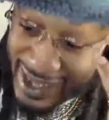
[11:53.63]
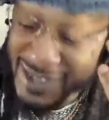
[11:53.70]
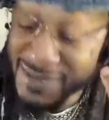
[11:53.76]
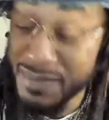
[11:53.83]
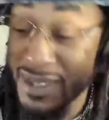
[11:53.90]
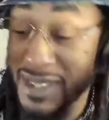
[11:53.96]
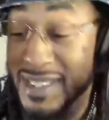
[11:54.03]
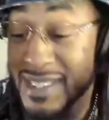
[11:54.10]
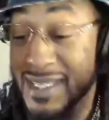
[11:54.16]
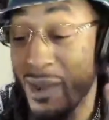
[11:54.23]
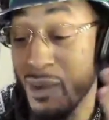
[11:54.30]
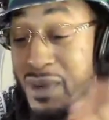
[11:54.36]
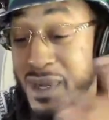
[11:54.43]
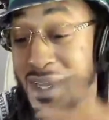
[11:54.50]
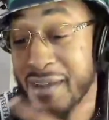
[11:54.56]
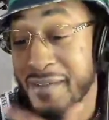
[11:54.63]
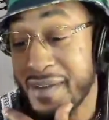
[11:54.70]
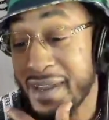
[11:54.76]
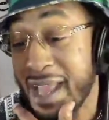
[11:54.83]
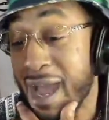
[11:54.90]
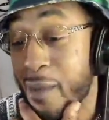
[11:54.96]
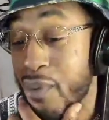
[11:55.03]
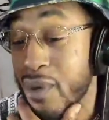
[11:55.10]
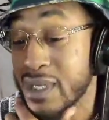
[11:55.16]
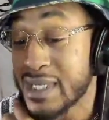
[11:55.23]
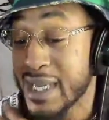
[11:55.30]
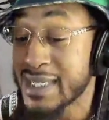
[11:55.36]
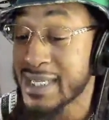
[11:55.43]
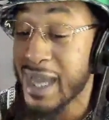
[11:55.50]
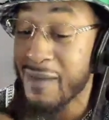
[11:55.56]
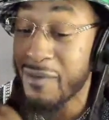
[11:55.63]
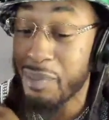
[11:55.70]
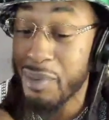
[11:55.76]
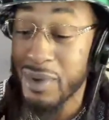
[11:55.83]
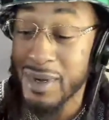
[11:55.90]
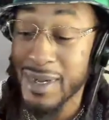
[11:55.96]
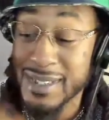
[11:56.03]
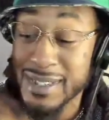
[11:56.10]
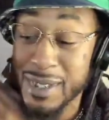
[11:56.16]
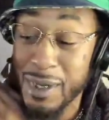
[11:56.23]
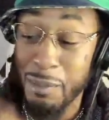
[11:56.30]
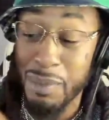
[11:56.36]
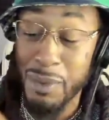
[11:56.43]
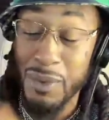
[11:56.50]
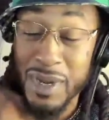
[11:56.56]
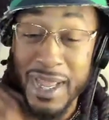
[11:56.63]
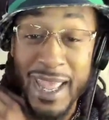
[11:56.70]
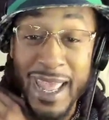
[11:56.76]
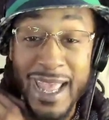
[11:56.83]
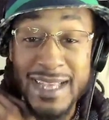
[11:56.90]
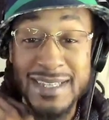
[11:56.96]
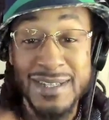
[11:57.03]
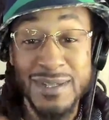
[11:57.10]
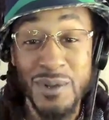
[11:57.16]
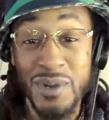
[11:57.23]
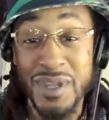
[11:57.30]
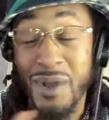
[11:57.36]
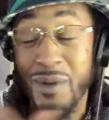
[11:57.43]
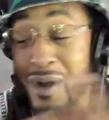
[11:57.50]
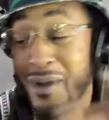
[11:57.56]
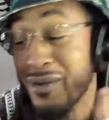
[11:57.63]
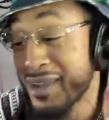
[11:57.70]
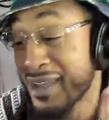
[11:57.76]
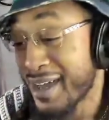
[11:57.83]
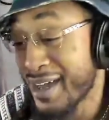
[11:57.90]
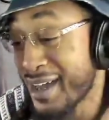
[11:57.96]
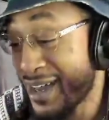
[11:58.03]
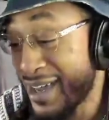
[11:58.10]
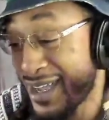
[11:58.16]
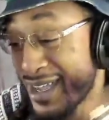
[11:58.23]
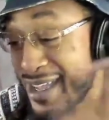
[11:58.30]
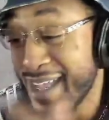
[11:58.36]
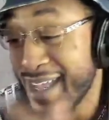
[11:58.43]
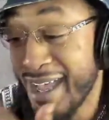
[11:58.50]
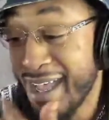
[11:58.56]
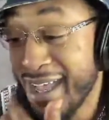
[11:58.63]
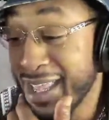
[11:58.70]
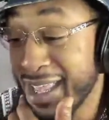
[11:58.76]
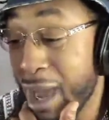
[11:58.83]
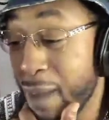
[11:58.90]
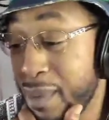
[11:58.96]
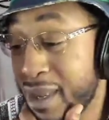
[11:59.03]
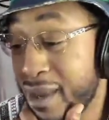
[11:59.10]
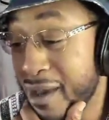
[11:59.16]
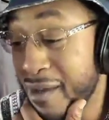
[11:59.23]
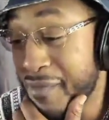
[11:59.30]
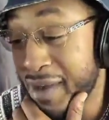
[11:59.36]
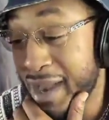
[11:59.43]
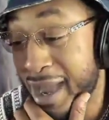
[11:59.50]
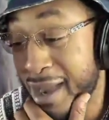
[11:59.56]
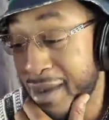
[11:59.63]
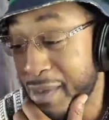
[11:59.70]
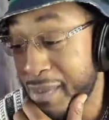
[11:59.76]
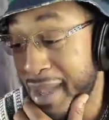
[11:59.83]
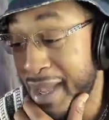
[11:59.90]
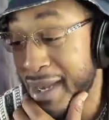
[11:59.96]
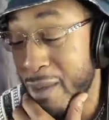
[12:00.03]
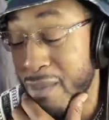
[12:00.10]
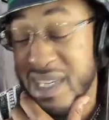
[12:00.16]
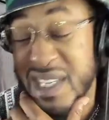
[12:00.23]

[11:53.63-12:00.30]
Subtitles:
It's been so lovely. I appreciate y'all for putting up to the bootleg-ass studio on God. Y'all be careful out here, man. Don't be